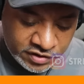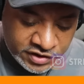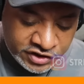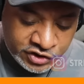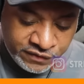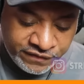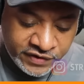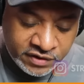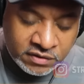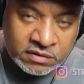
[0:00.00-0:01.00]
Did you
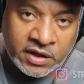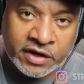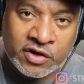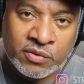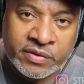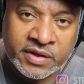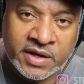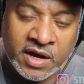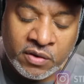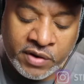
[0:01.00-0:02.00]
feel like you were the
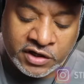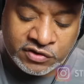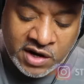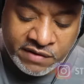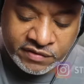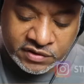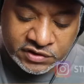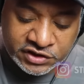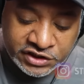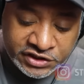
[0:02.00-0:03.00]
getaway driver?
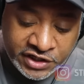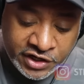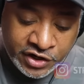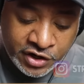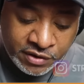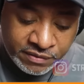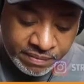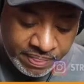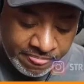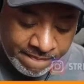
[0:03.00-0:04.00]
She said, no.
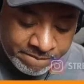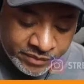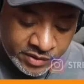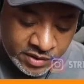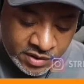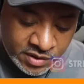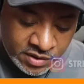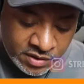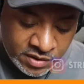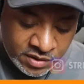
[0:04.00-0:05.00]

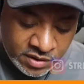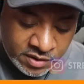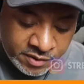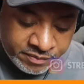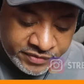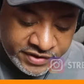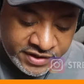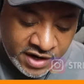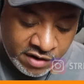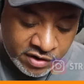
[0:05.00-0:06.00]

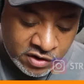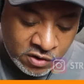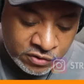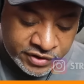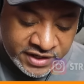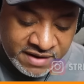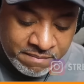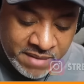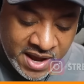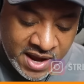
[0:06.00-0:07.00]
Did Eric Holder get
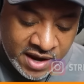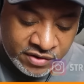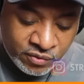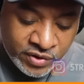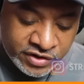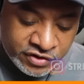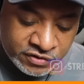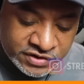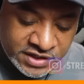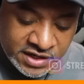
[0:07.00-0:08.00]
mad when
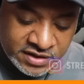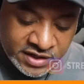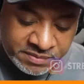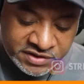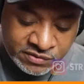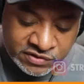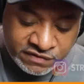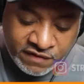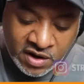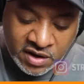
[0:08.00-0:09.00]
you said Nipsey was
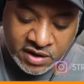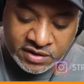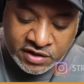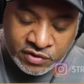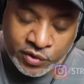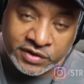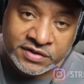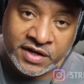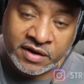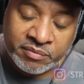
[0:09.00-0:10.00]
fine and you wanted to
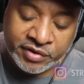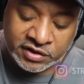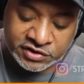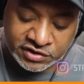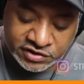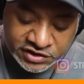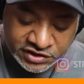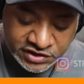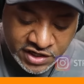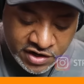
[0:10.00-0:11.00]
take a picture? She
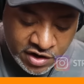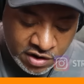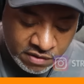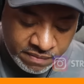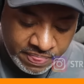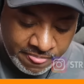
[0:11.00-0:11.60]
said no.